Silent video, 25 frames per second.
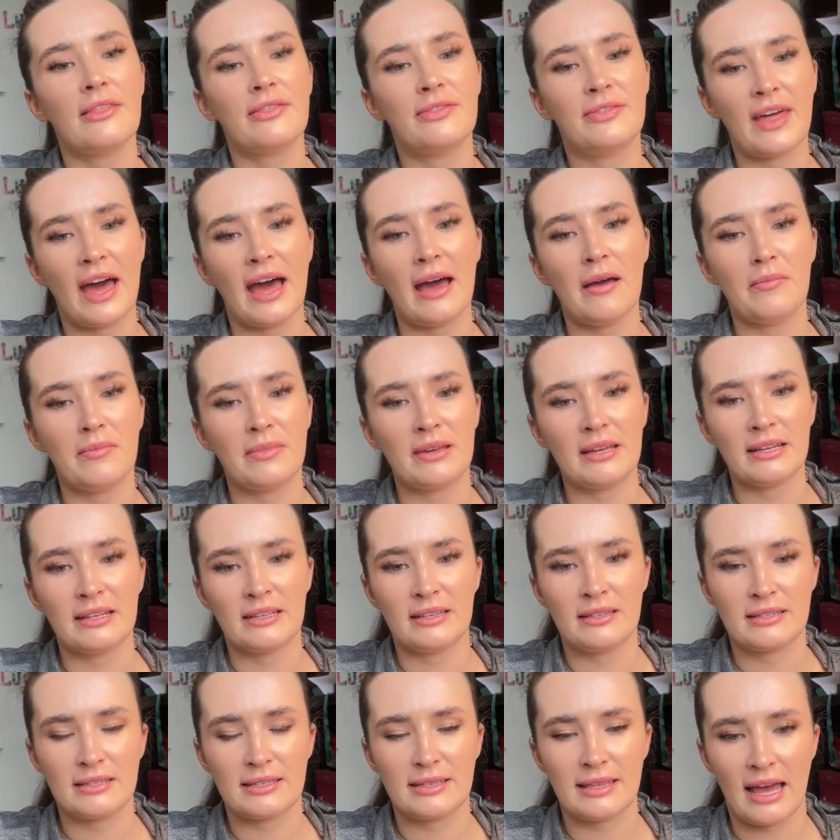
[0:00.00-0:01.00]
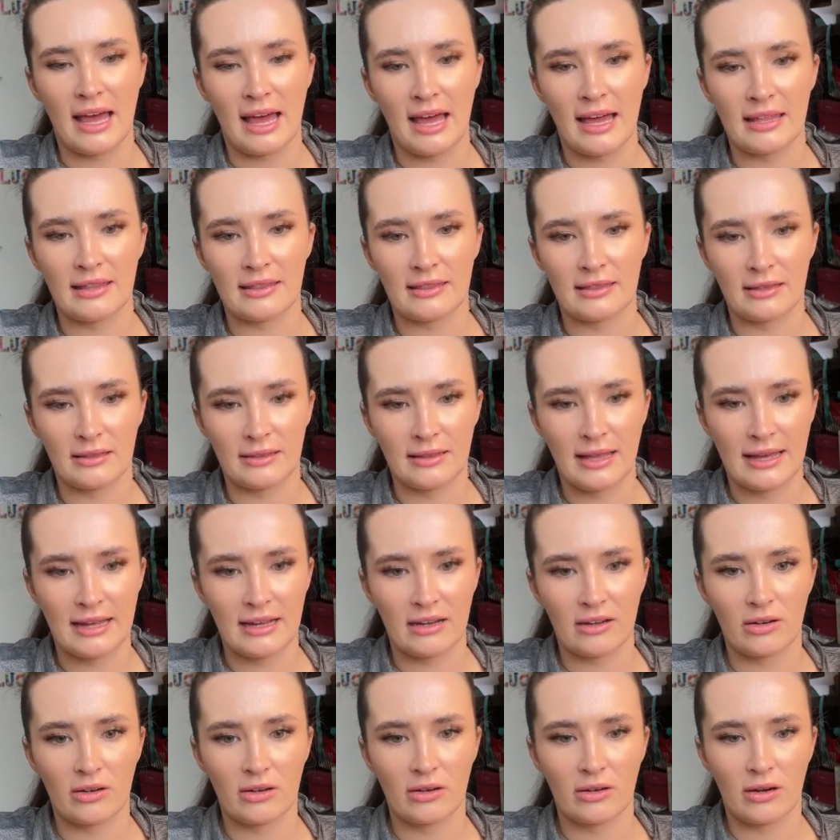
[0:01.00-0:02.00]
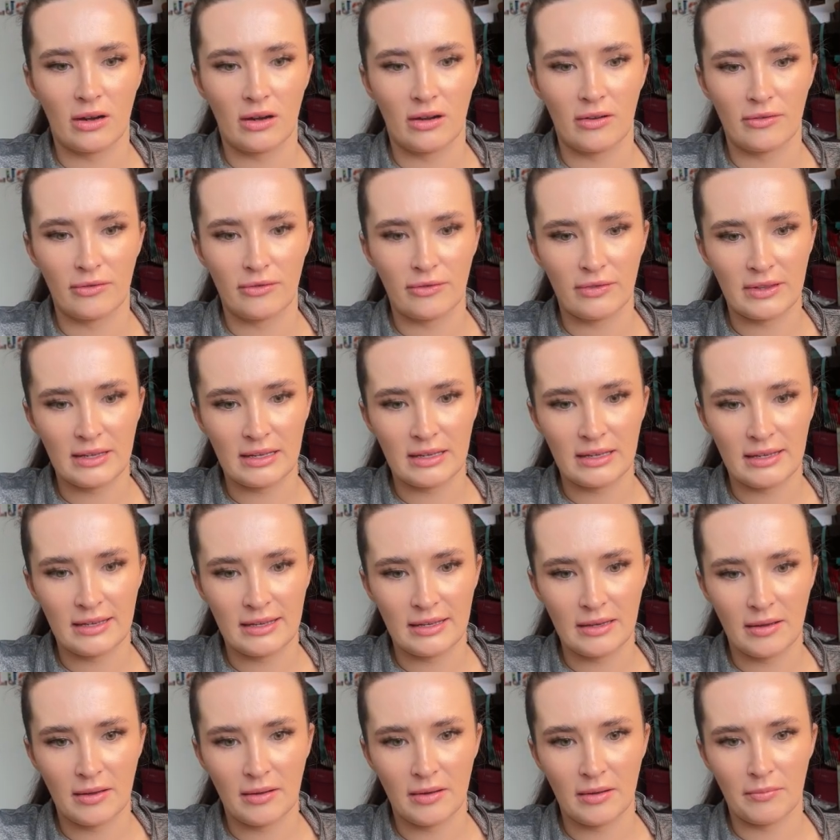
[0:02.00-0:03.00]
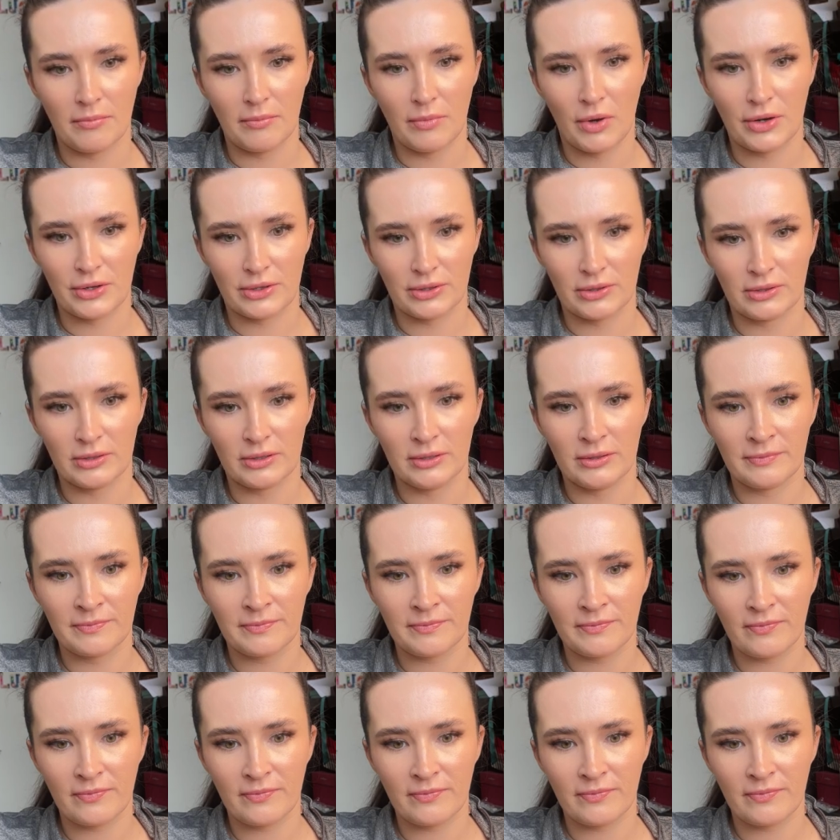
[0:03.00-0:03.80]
That means that the layer of the model,